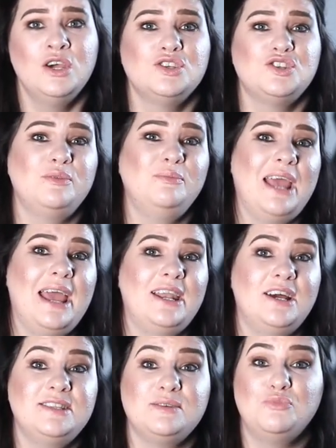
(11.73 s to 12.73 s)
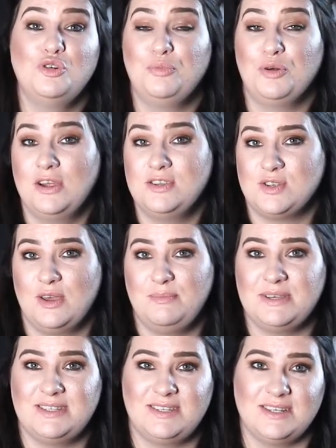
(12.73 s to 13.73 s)
Some canines are more prone to
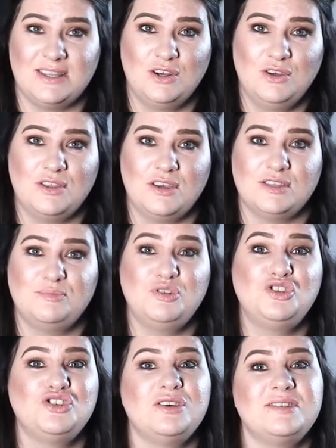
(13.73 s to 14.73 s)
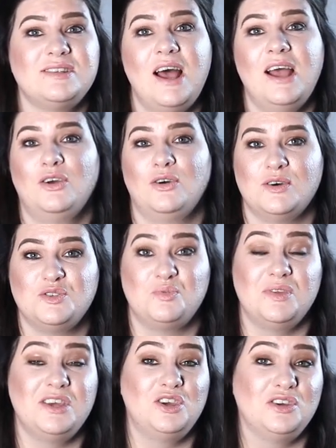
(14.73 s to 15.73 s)
obesity than others, but just like us,
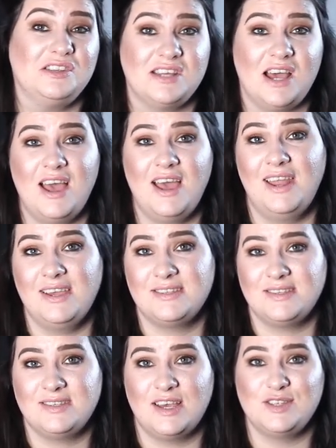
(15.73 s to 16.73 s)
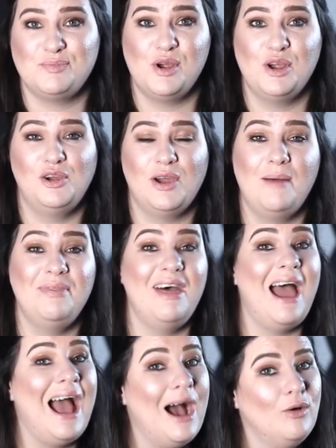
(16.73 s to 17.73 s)
with a good diet and exercise program,
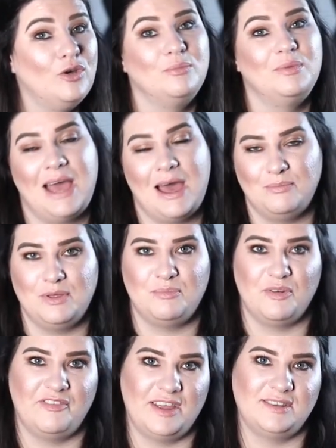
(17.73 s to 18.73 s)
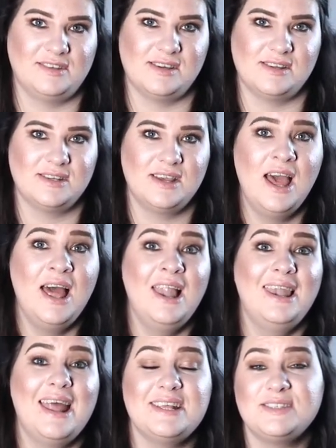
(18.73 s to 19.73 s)
that outcome can be prevented.
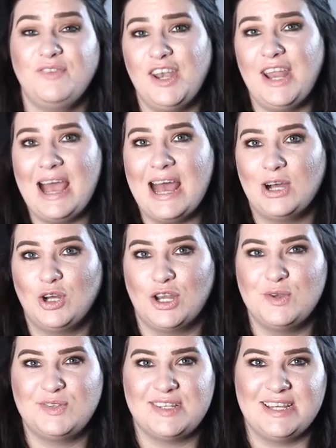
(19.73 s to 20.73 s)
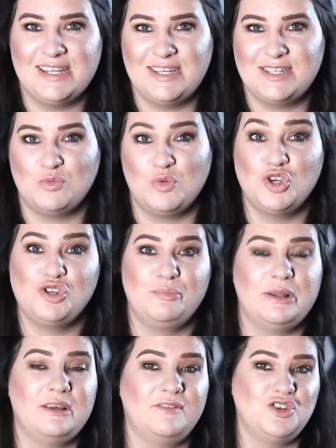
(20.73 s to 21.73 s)
Let's find out how closely you need to watch your
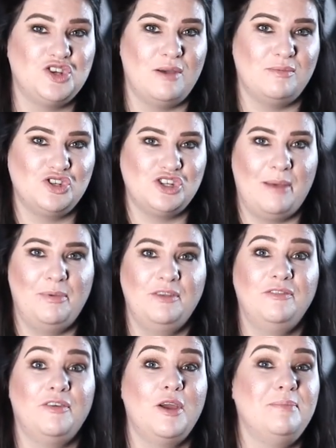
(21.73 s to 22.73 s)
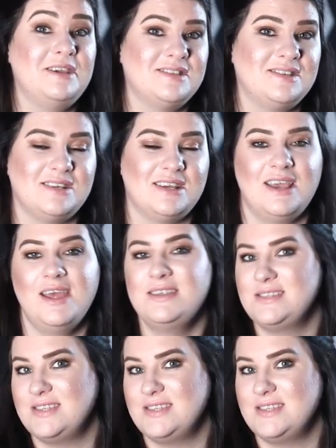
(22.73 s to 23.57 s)
beloved German Shepherd for obesity in